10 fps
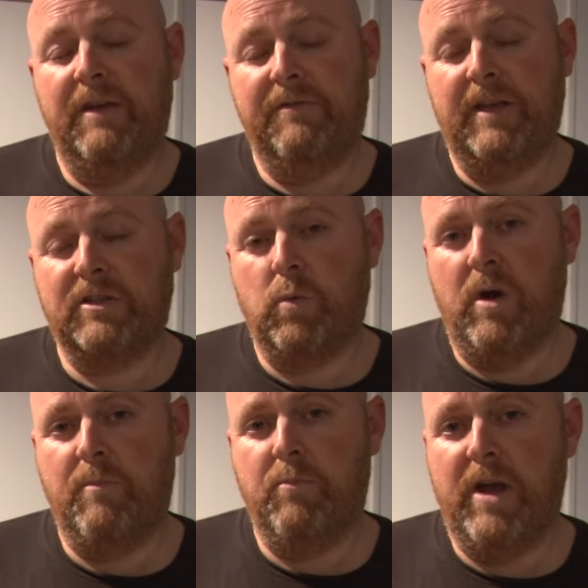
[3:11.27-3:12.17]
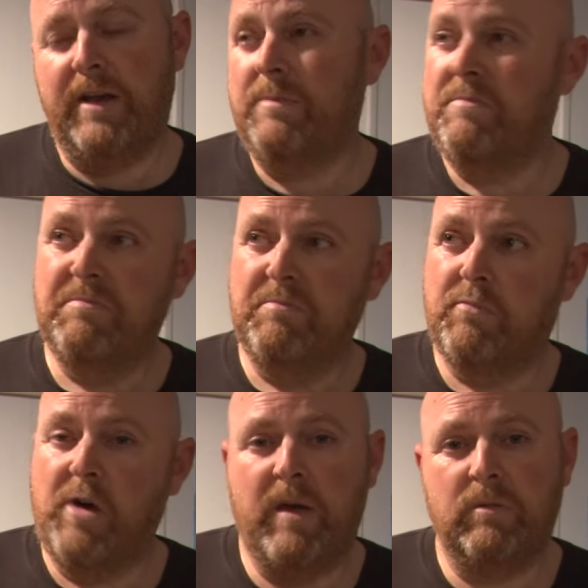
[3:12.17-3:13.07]
If that square of bread
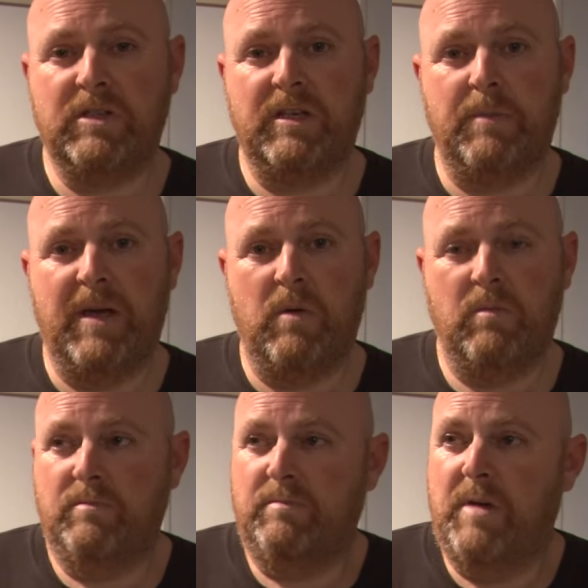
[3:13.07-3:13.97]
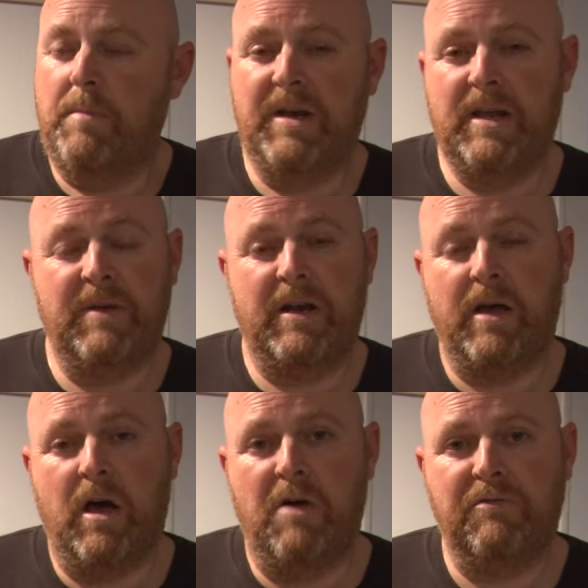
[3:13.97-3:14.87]
browns in about a minute, minute and
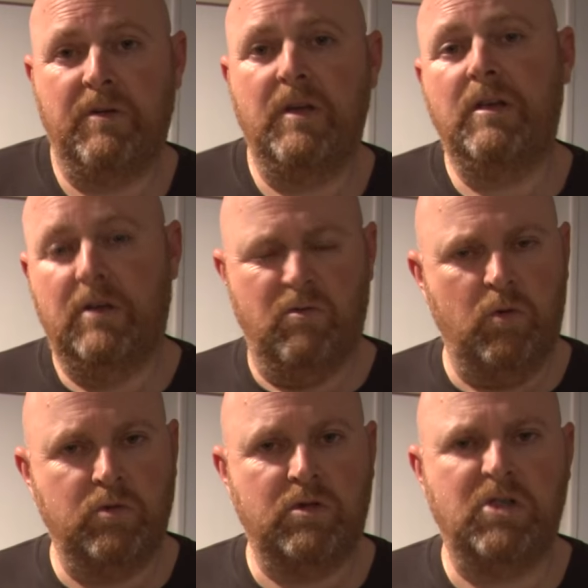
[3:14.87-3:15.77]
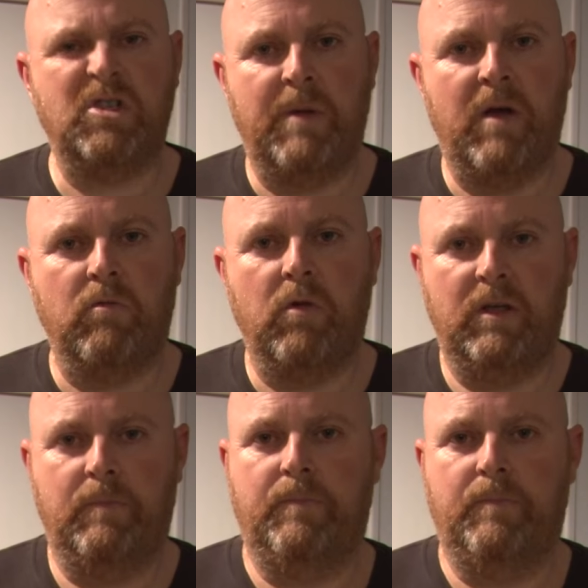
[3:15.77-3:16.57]
a half, your oil's just about right.